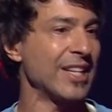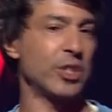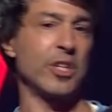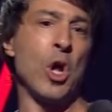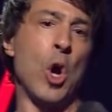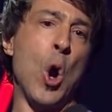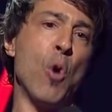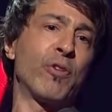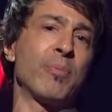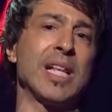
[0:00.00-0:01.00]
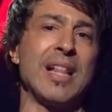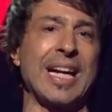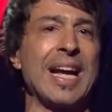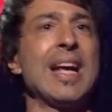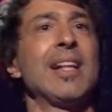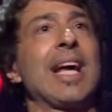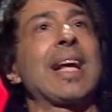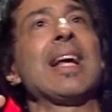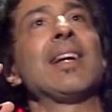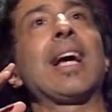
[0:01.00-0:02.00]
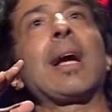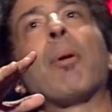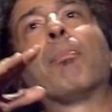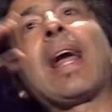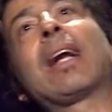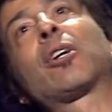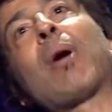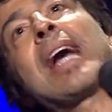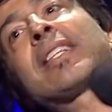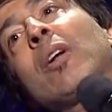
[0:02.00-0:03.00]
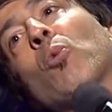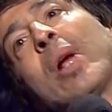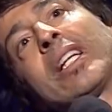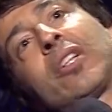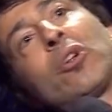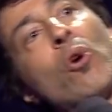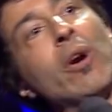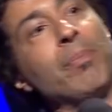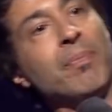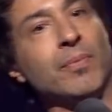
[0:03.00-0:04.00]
and just over me like I'm a blade of grass in a windstorm.